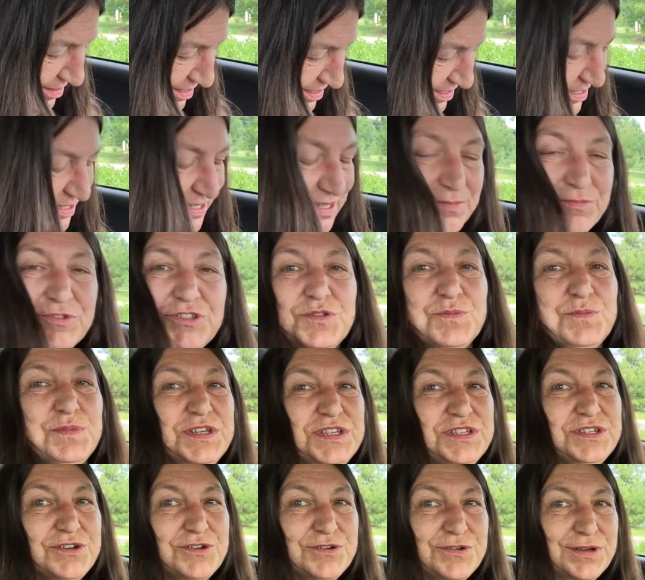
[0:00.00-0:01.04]
This seems to
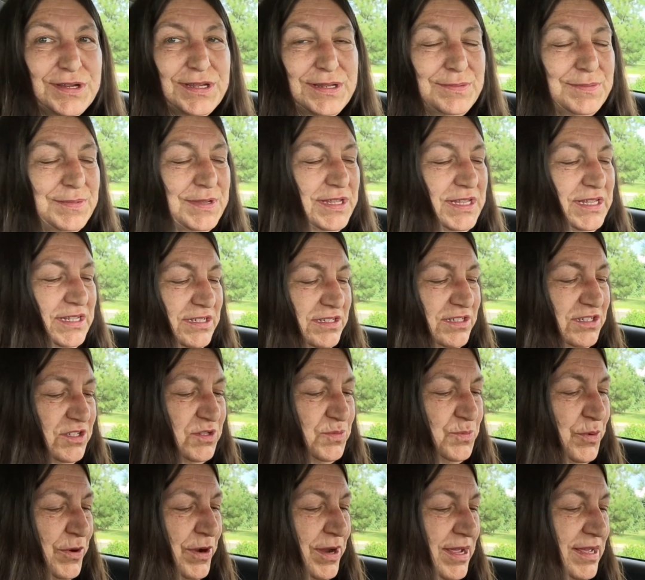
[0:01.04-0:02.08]
be creamy and
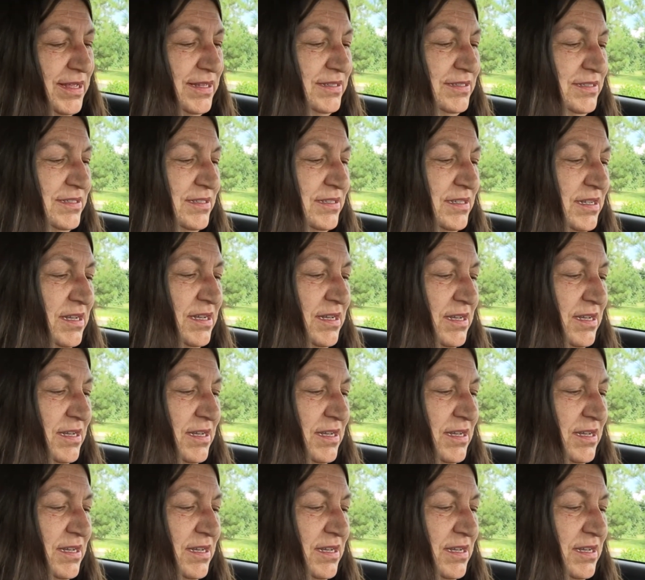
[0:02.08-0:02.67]
spreads.